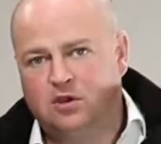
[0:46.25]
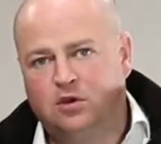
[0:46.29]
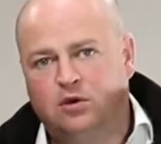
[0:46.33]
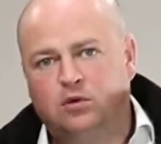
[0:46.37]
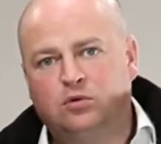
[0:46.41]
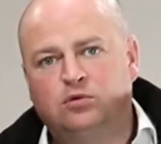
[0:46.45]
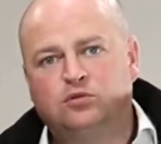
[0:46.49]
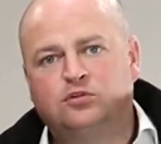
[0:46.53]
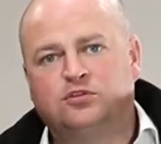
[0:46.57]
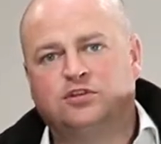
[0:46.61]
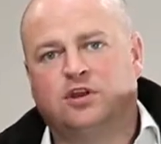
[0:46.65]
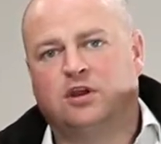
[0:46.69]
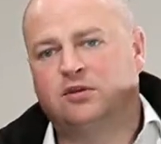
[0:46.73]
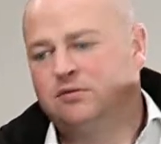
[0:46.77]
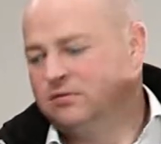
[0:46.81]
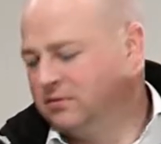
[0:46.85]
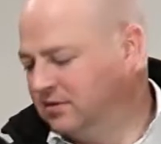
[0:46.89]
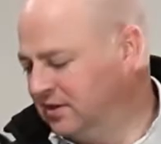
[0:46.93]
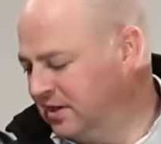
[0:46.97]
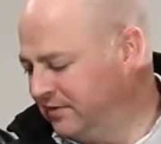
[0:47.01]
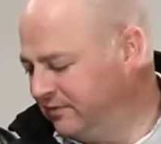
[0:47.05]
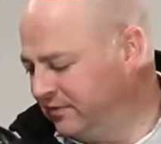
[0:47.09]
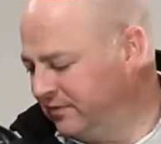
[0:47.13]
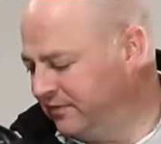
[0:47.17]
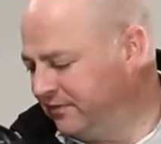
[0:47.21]
Also,
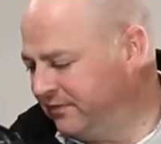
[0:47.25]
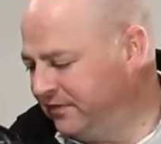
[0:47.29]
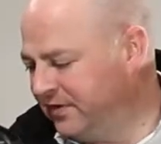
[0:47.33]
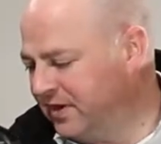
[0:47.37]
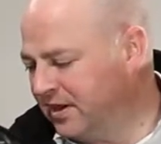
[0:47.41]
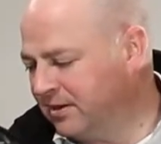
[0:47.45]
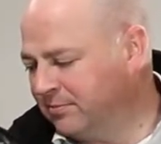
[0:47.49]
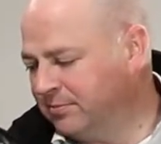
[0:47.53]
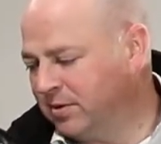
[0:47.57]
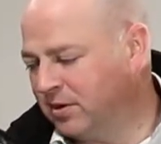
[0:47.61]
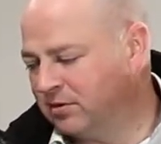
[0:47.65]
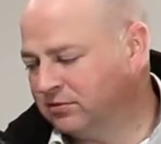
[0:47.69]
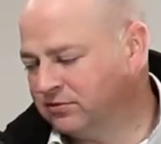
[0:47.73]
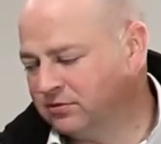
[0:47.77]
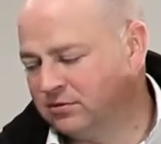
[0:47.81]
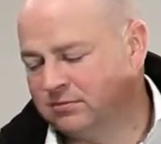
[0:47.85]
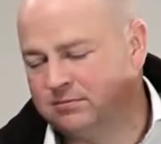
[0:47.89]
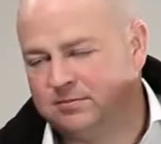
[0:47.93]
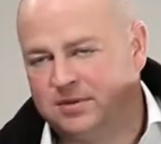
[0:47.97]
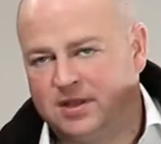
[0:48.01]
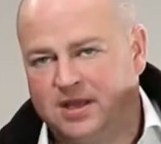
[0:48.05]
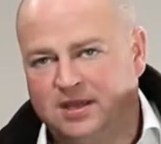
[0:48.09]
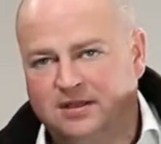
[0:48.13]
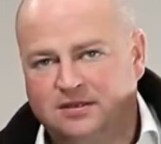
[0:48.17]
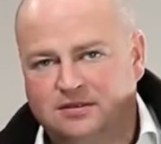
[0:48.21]
if you fit a bolt-on
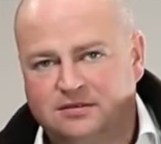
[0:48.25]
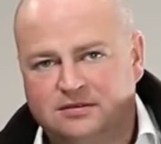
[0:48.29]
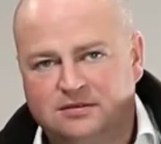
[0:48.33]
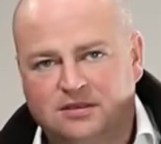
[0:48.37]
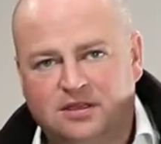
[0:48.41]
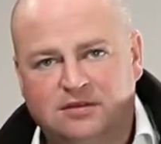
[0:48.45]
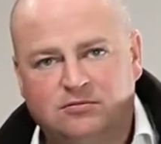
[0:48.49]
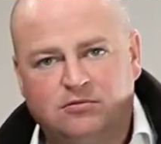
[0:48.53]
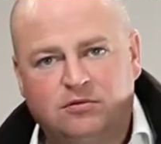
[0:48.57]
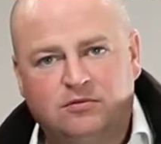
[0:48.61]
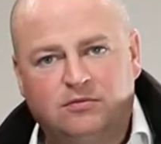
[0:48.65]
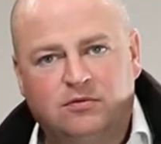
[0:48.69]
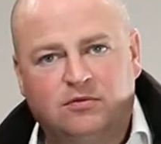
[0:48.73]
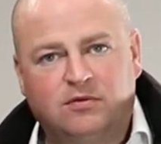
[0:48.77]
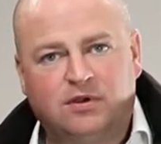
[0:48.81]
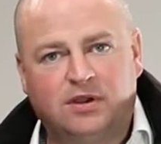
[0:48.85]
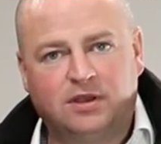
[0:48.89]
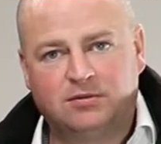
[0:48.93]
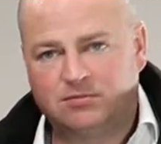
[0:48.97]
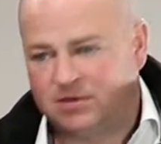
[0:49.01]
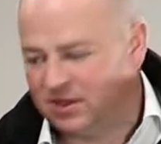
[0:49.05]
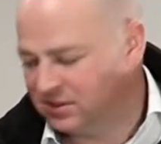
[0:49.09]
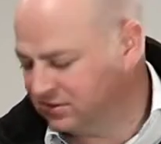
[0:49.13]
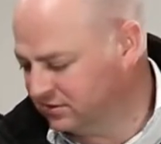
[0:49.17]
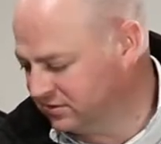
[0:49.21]
blade, as we've
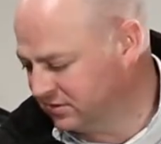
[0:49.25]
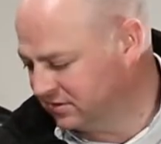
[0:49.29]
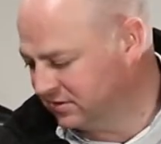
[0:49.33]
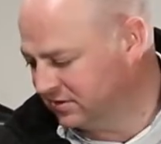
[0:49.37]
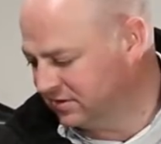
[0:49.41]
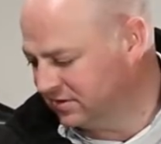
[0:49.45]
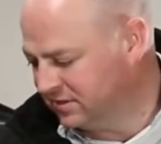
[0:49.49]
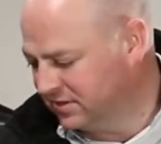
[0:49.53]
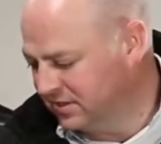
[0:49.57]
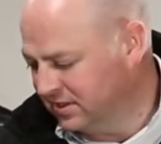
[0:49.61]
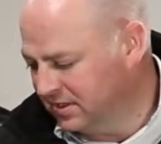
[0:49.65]
already mentioned,